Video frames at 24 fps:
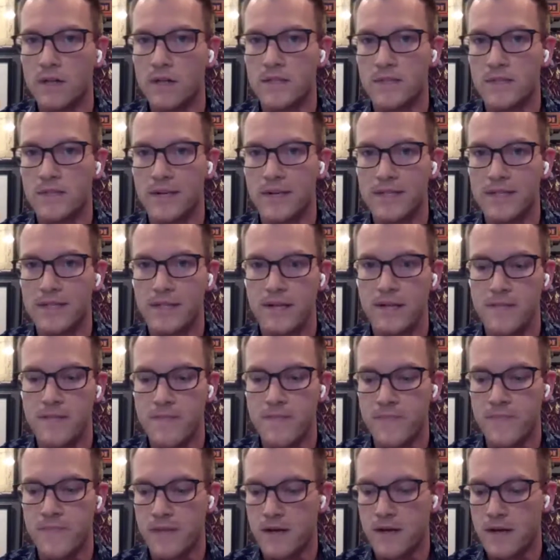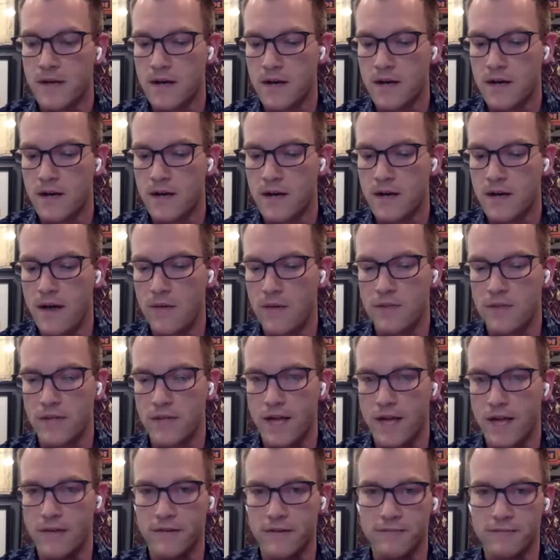to my team. Uh, that was a
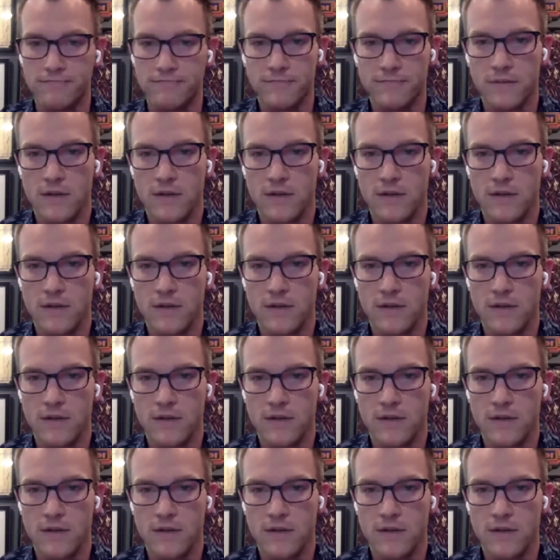kind of a,